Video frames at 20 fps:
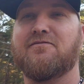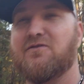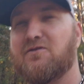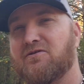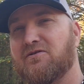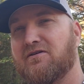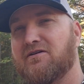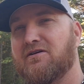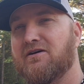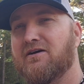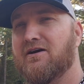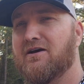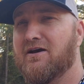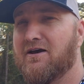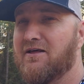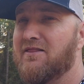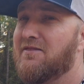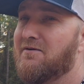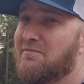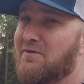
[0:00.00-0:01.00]
for
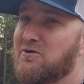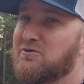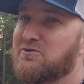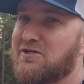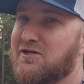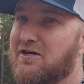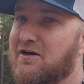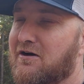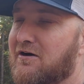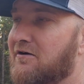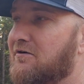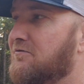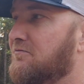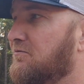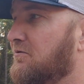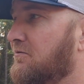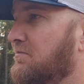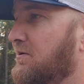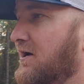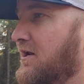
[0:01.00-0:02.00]
the most of y'all
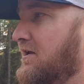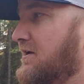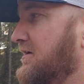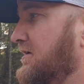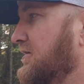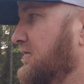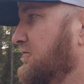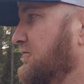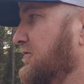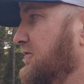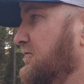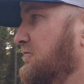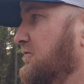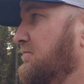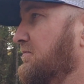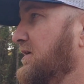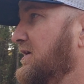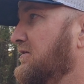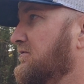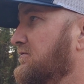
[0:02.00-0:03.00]
will probably agree with
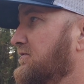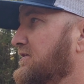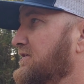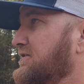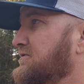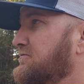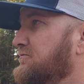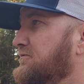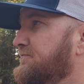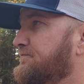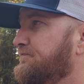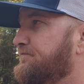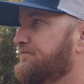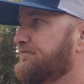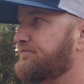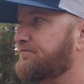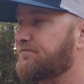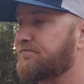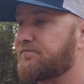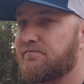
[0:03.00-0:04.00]
me on this one.
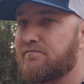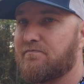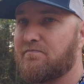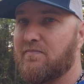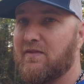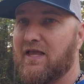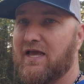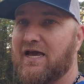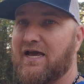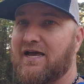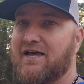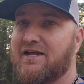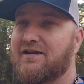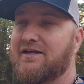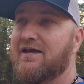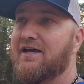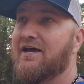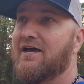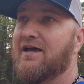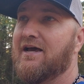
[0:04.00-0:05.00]
And
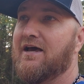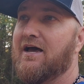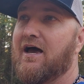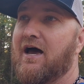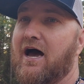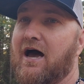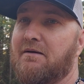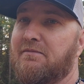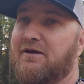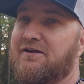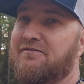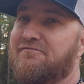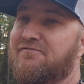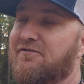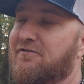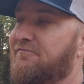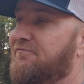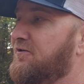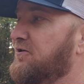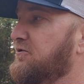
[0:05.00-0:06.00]
I mean,
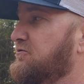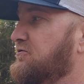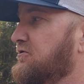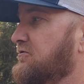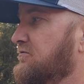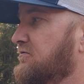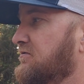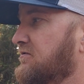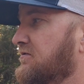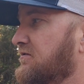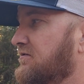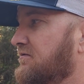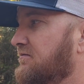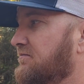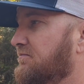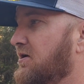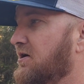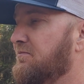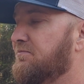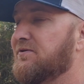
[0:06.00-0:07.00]
for future
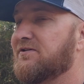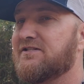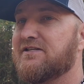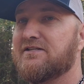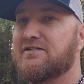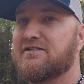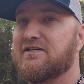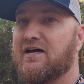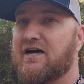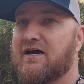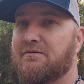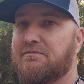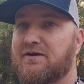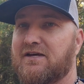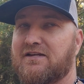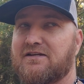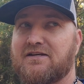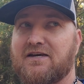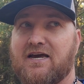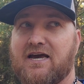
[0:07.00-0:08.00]
purposes, I
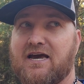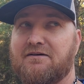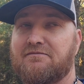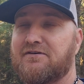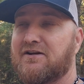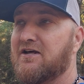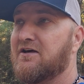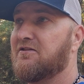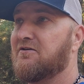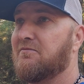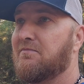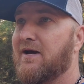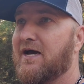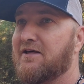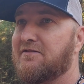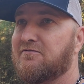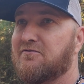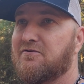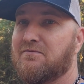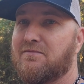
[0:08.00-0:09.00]
mean, to have another
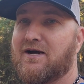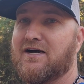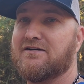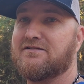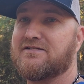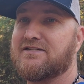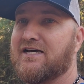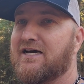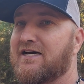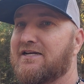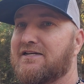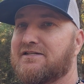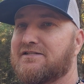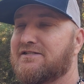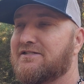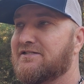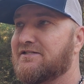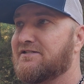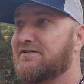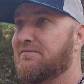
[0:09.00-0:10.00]
bathroom outside
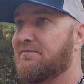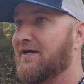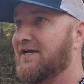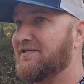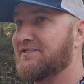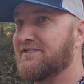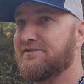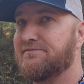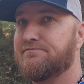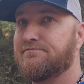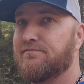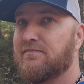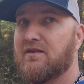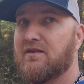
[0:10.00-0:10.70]
is just amazing.